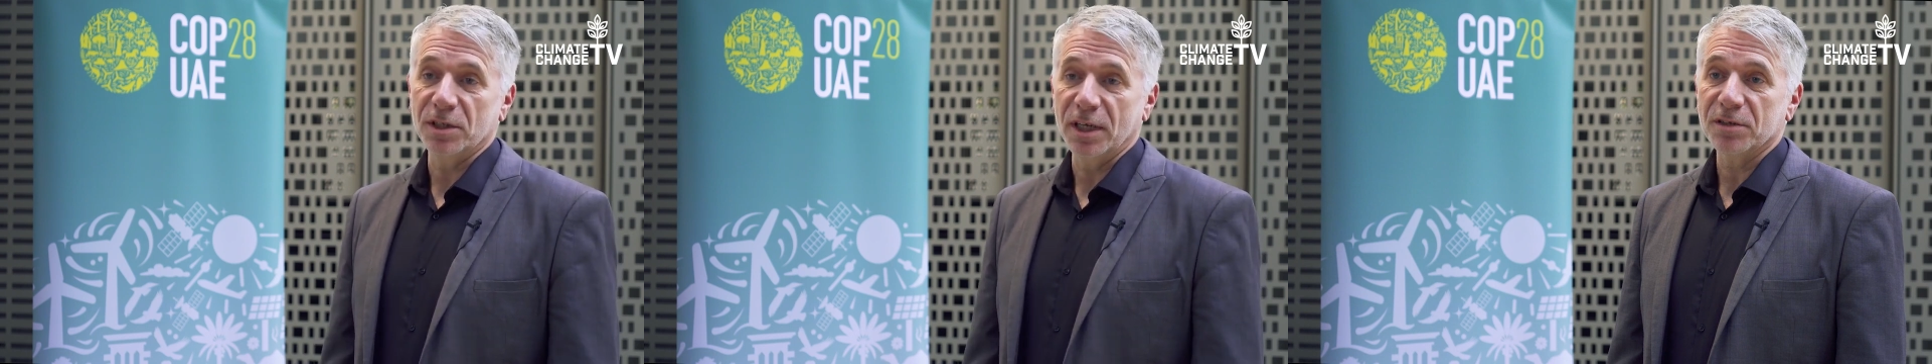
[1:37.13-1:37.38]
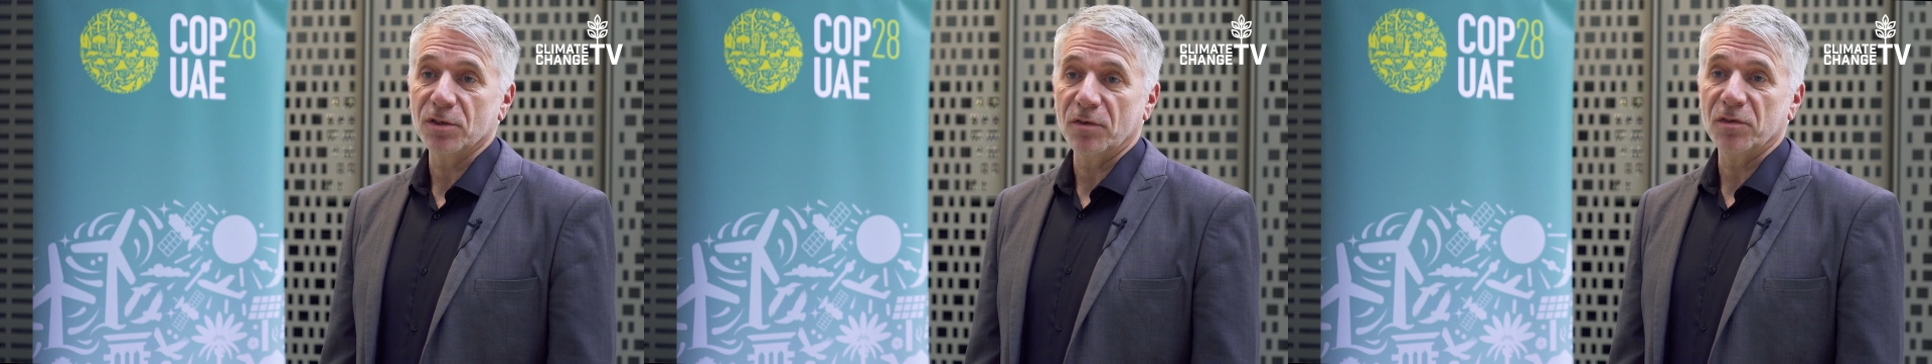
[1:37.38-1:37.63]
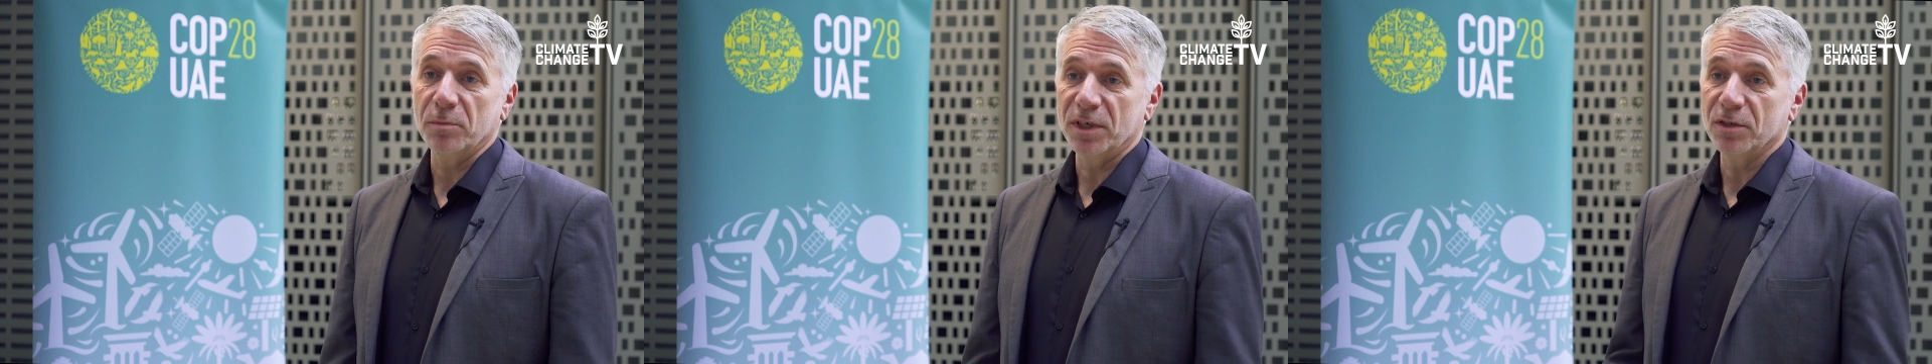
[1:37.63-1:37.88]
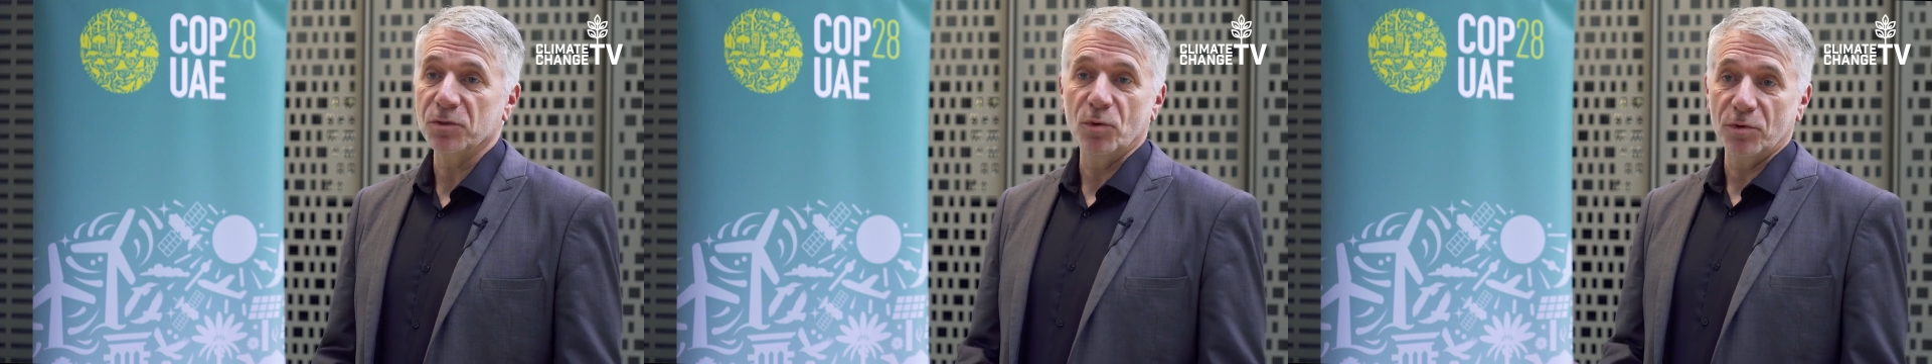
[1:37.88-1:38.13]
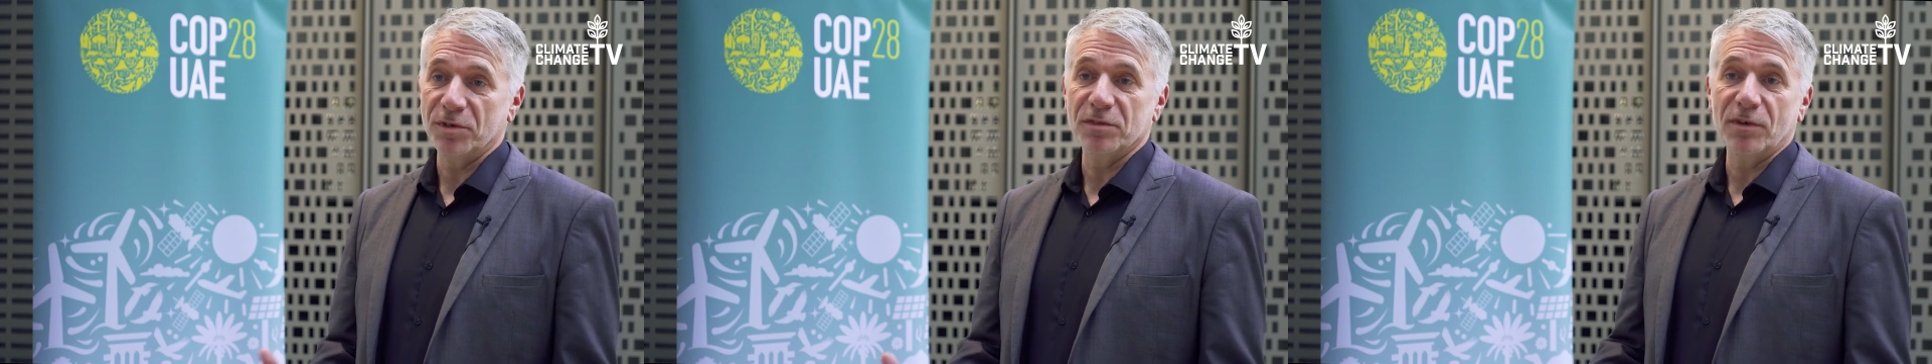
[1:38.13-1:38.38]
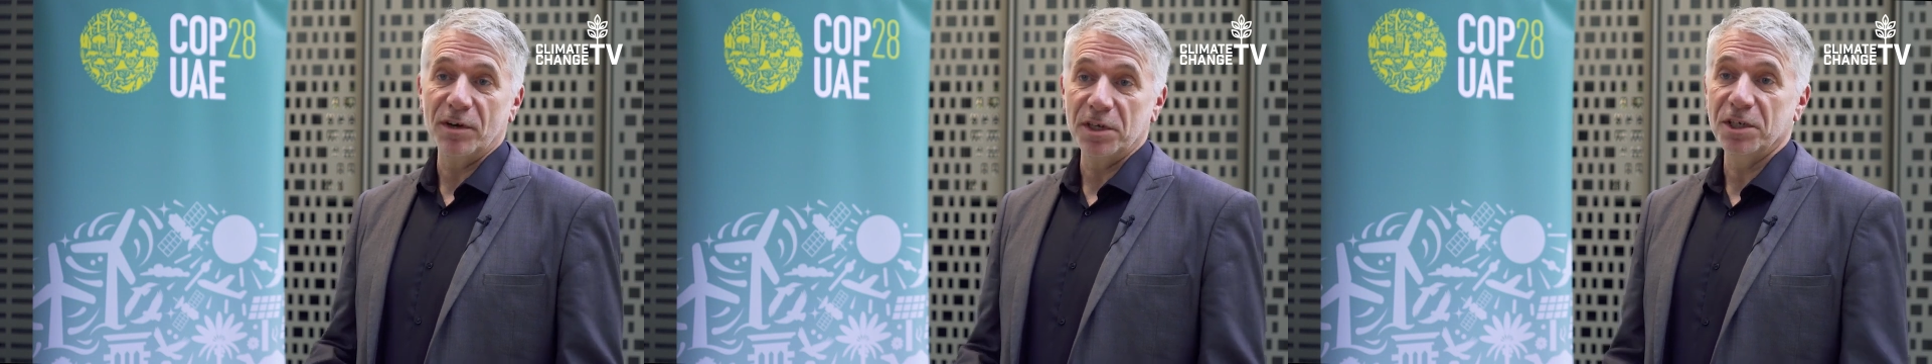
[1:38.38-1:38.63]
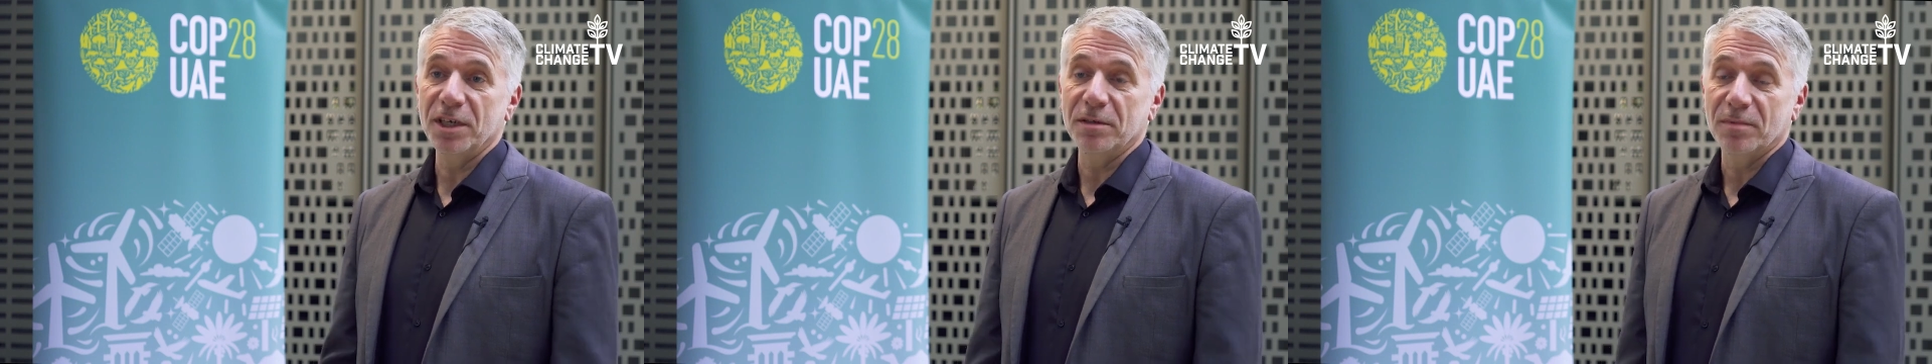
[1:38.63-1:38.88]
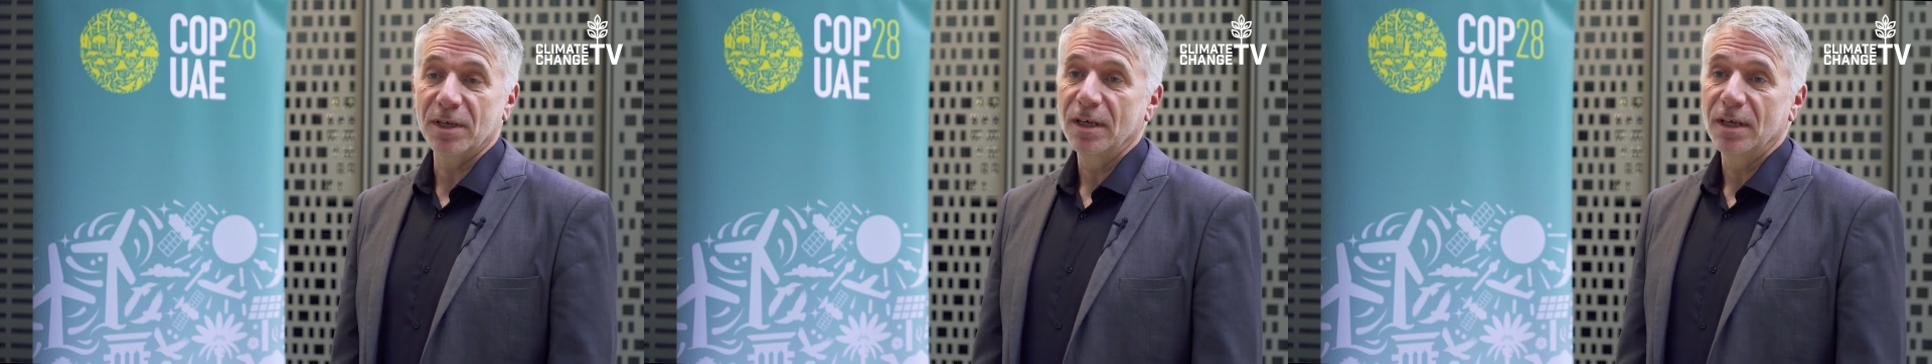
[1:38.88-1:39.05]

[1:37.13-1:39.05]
and that's often because water is very cheap.